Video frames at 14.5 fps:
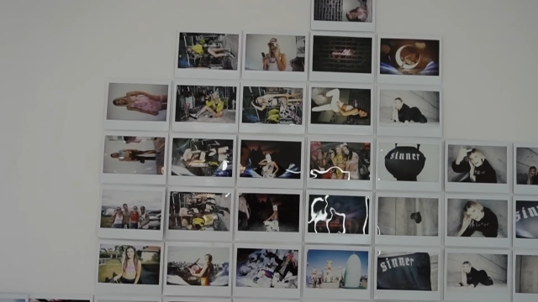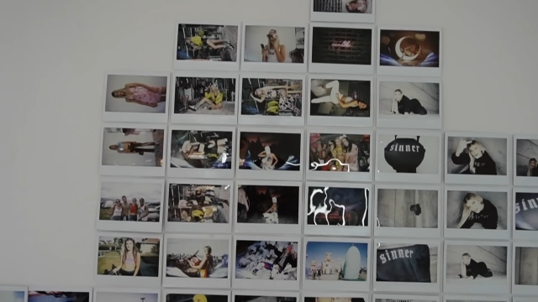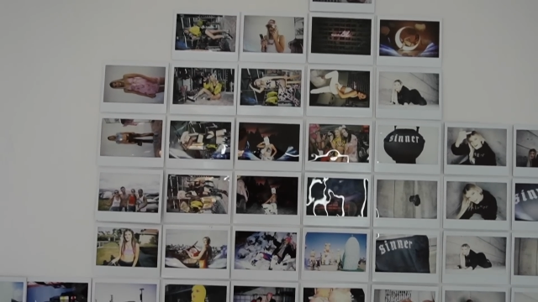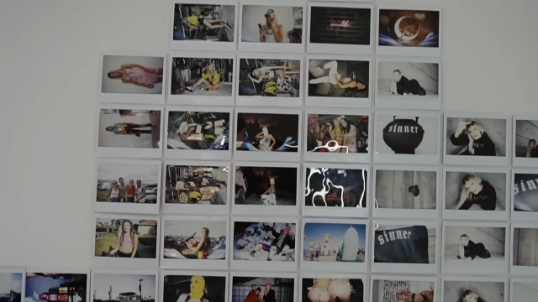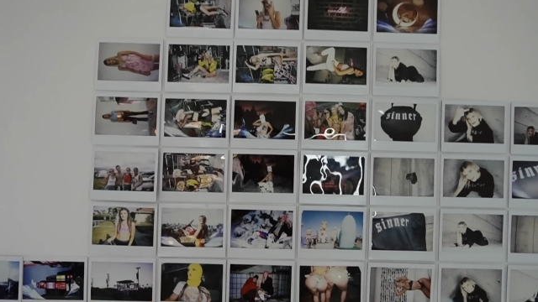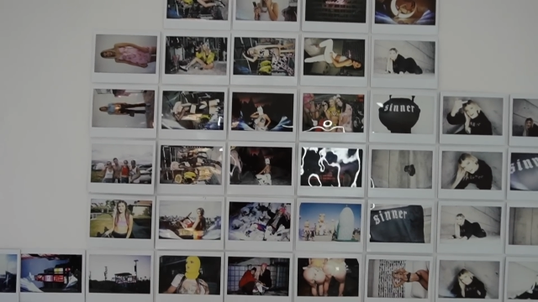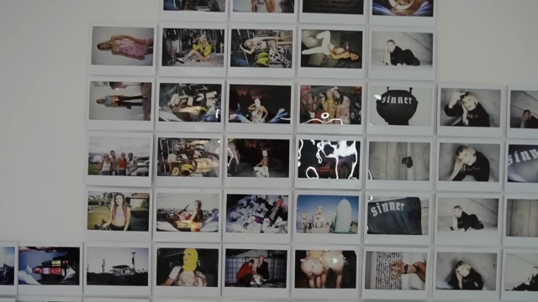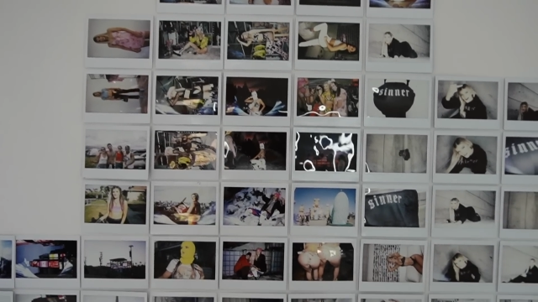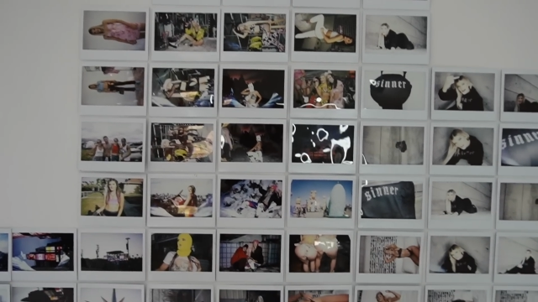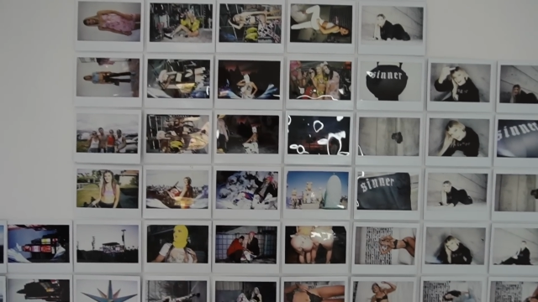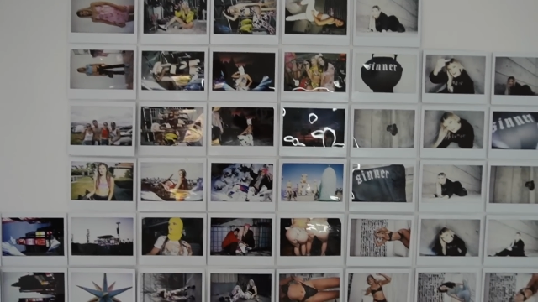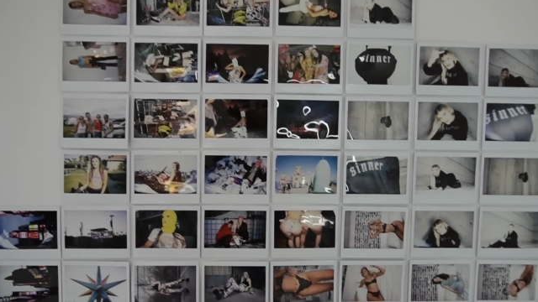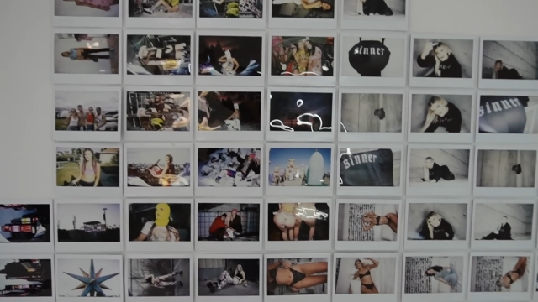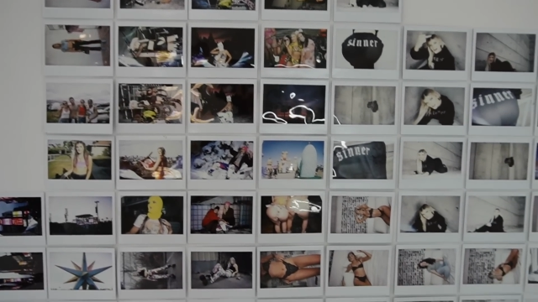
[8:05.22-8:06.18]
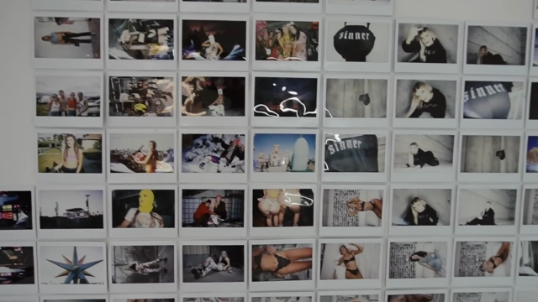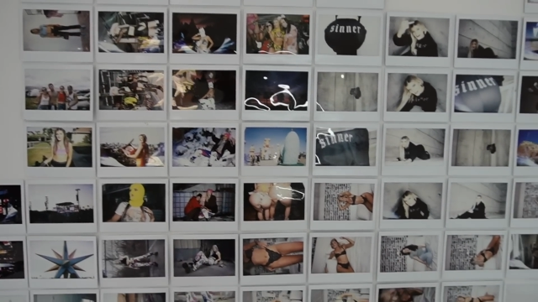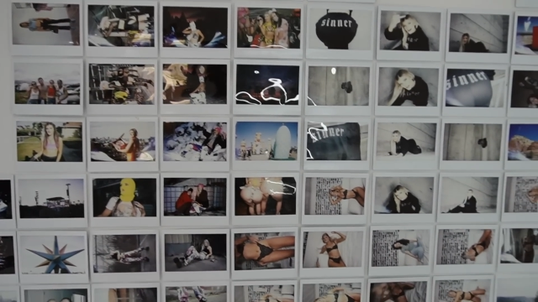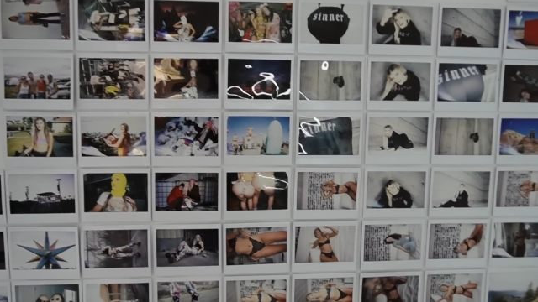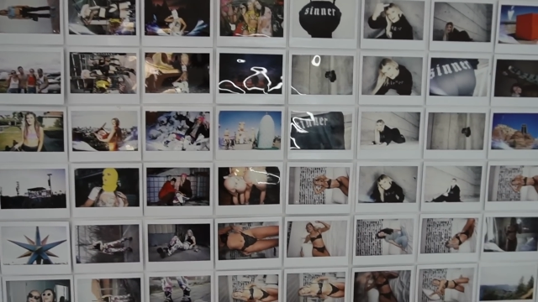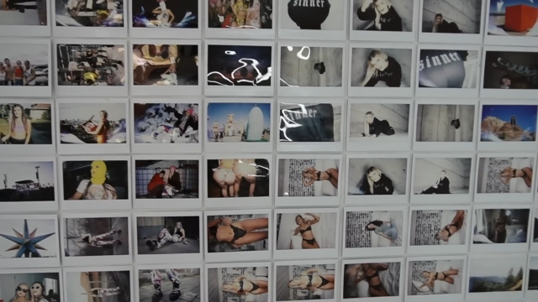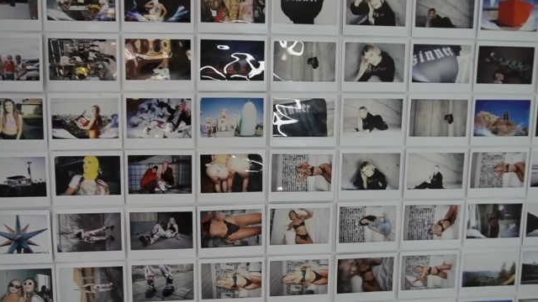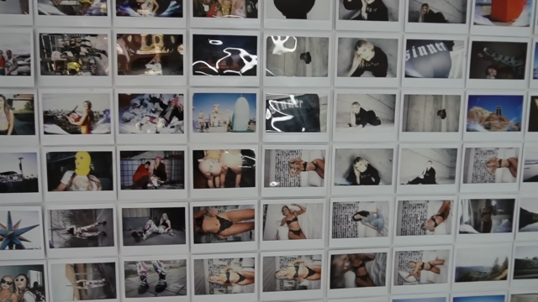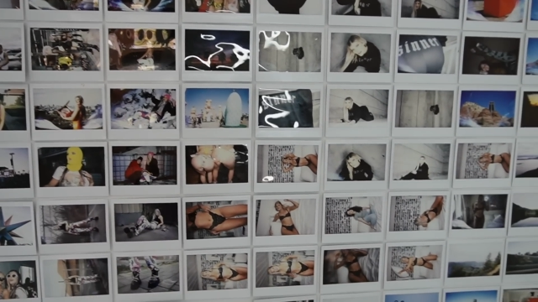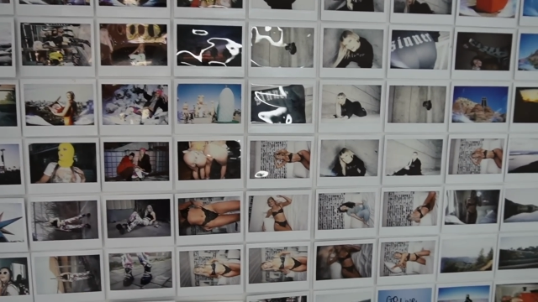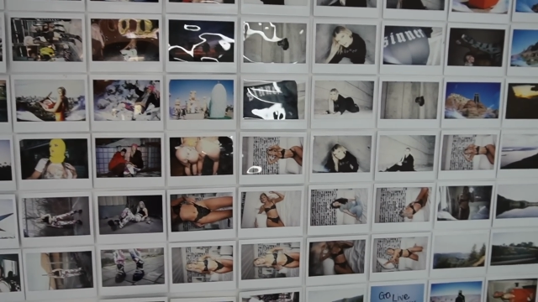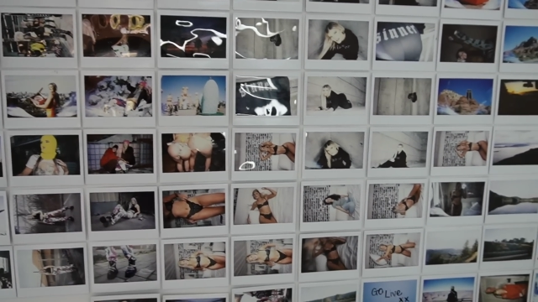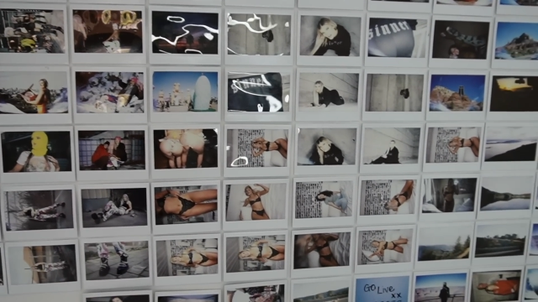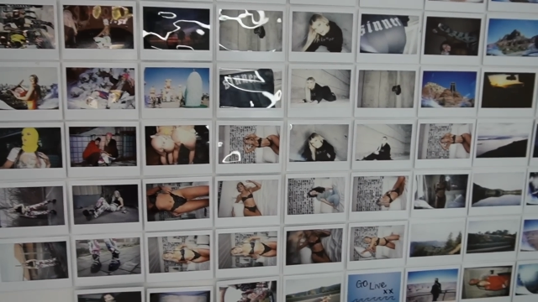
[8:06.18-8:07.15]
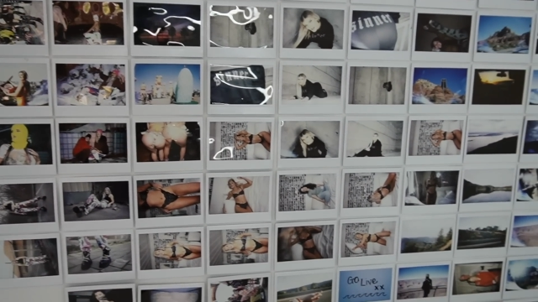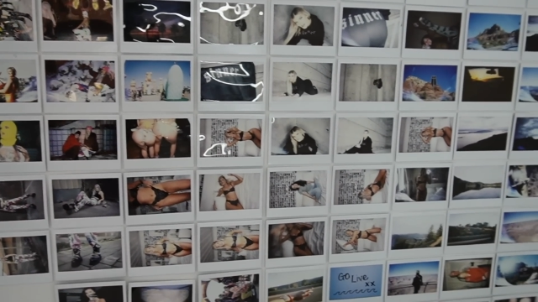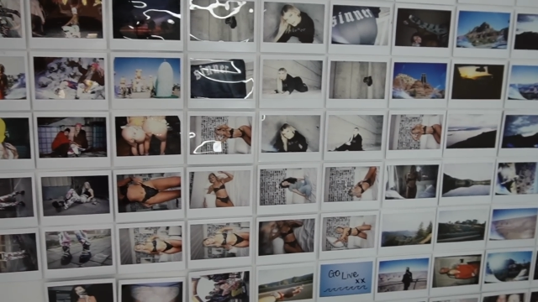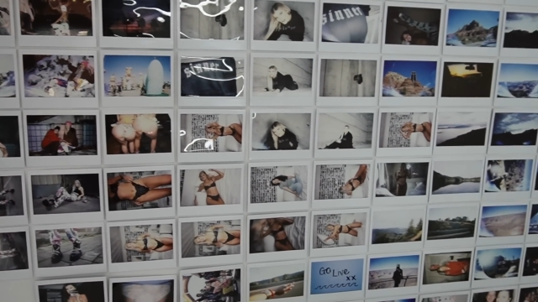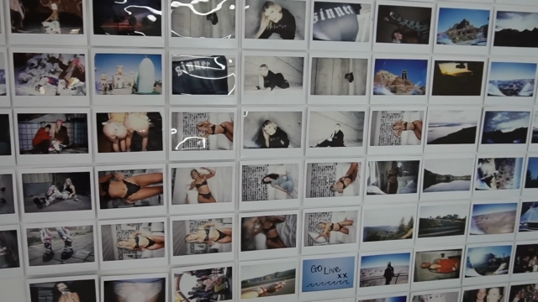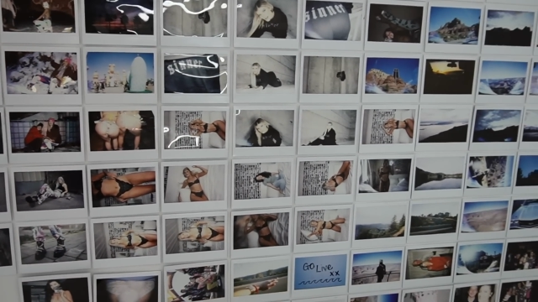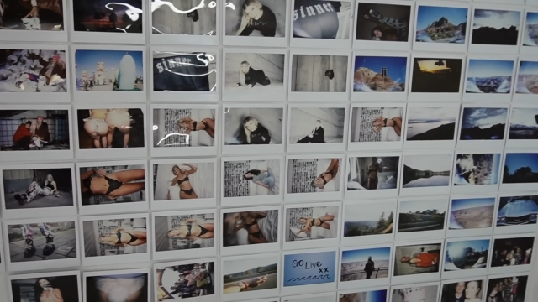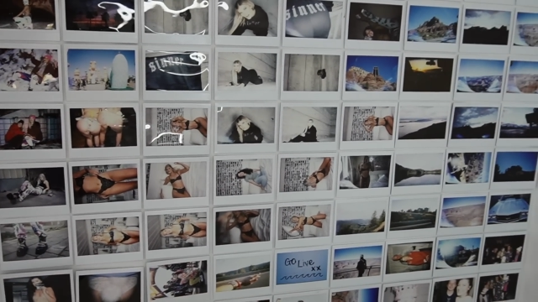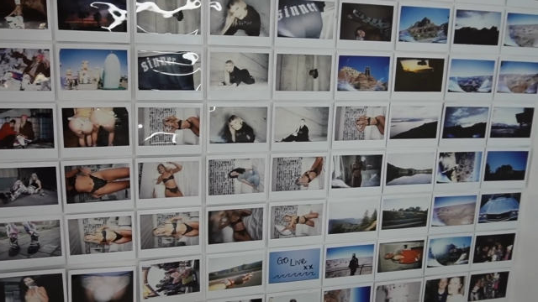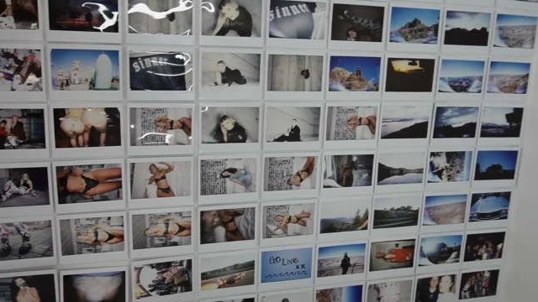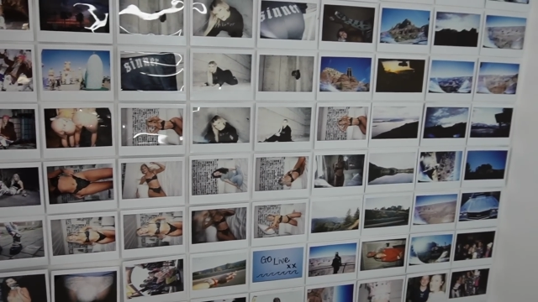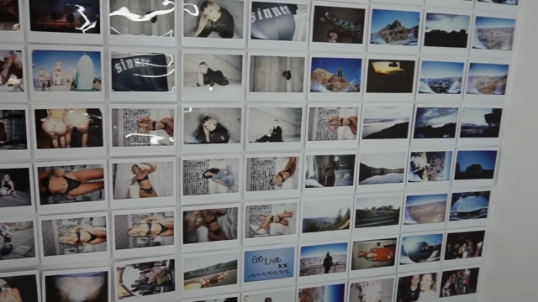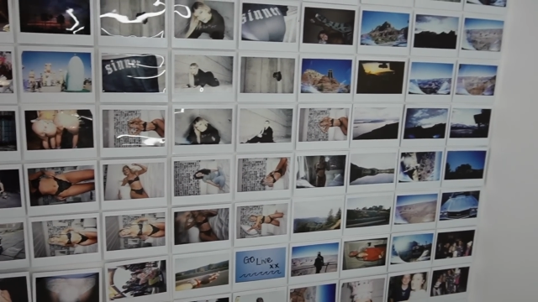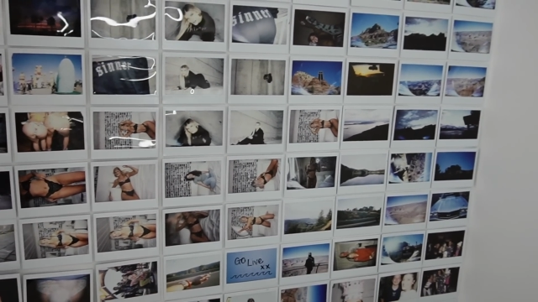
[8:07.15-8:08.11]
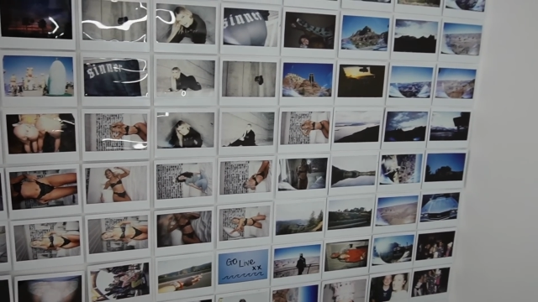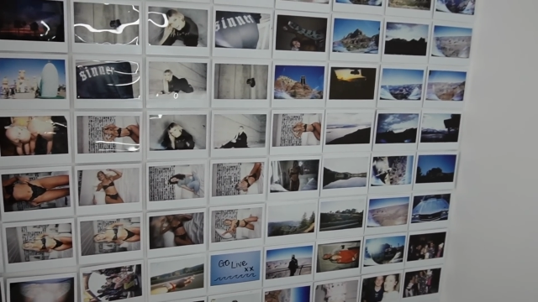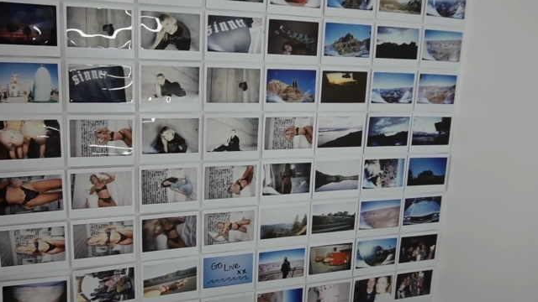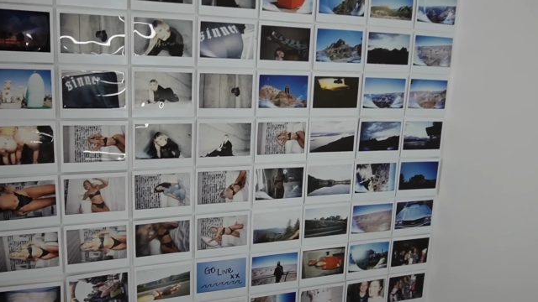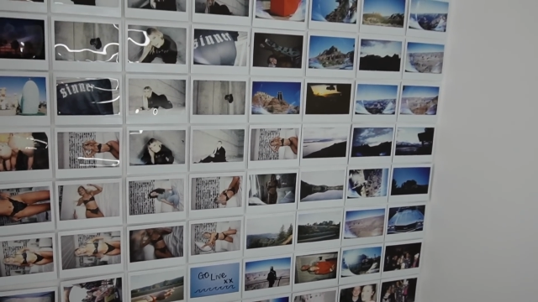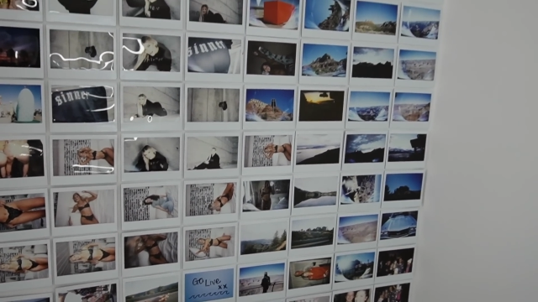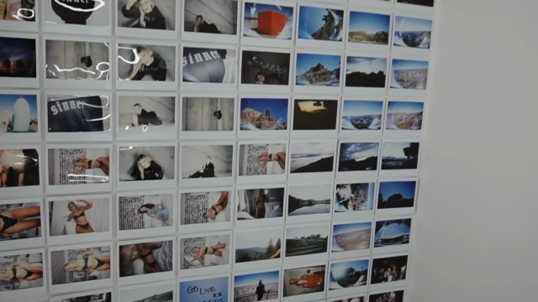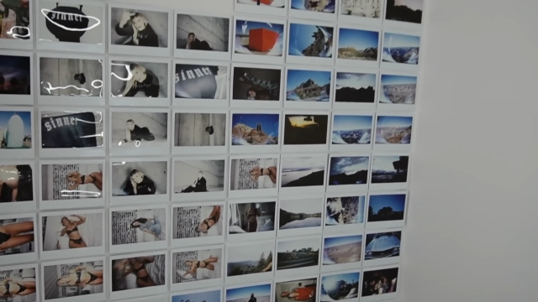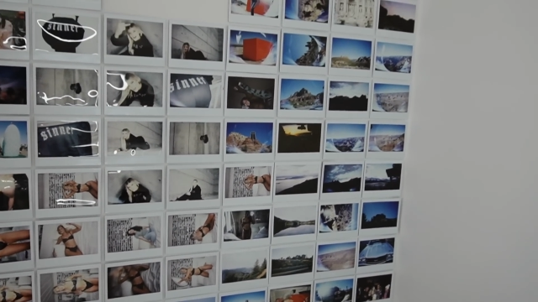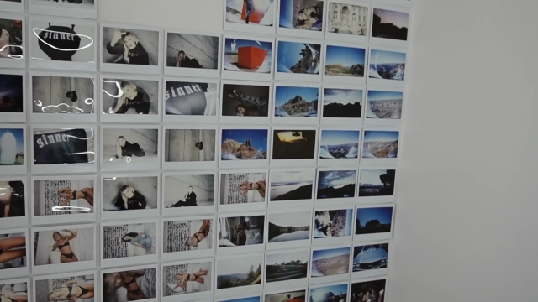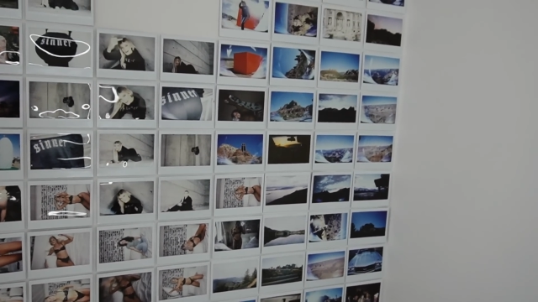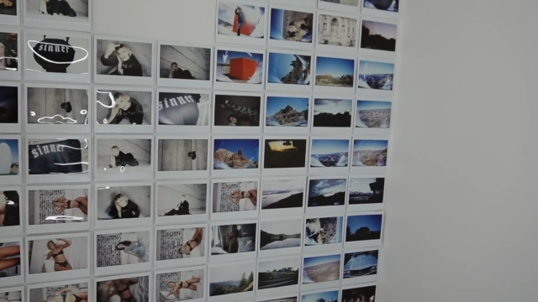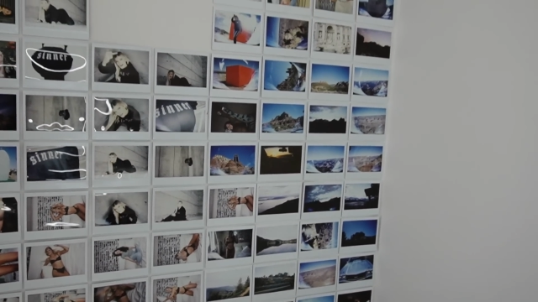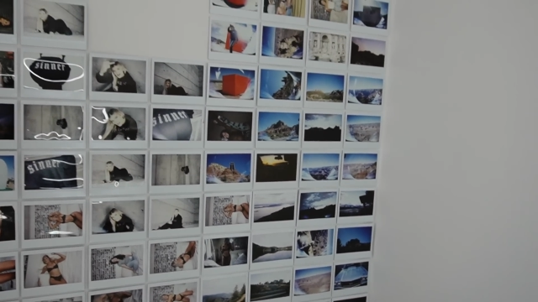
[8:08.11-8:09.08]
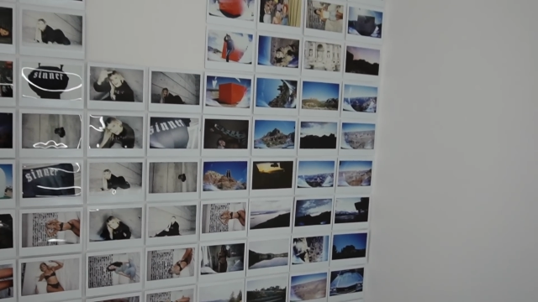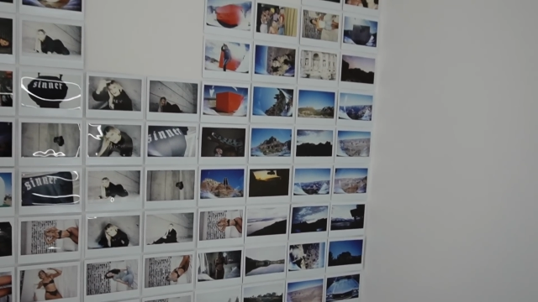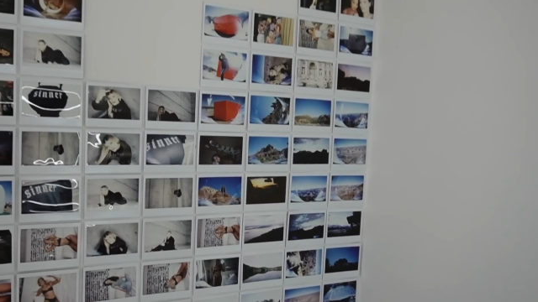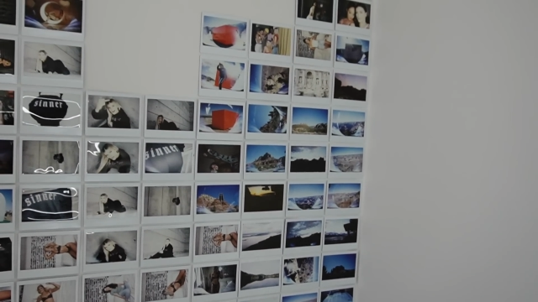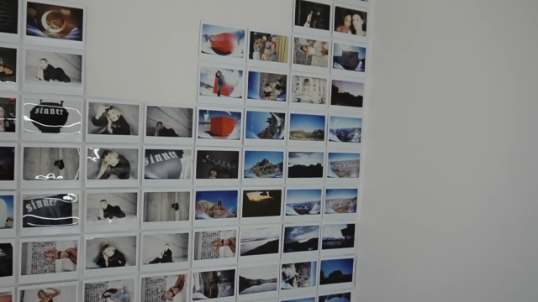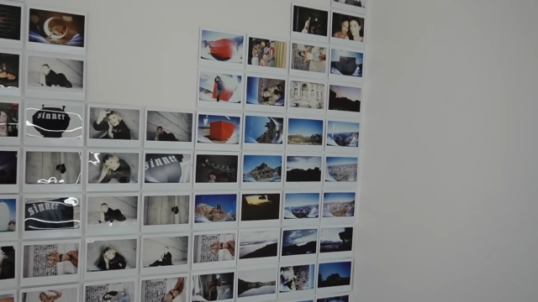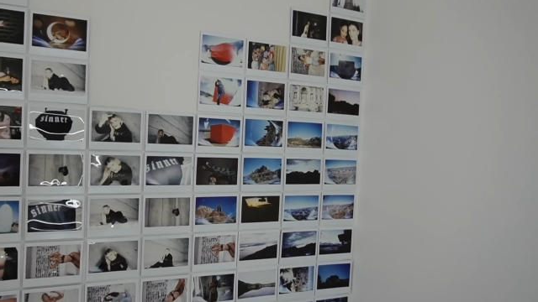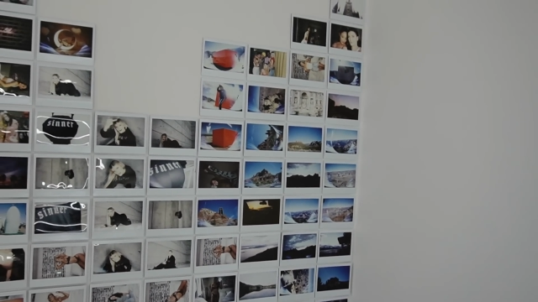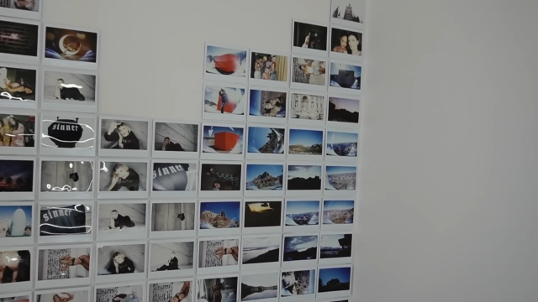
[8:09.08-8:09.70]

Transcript: [unreadable: no face in view]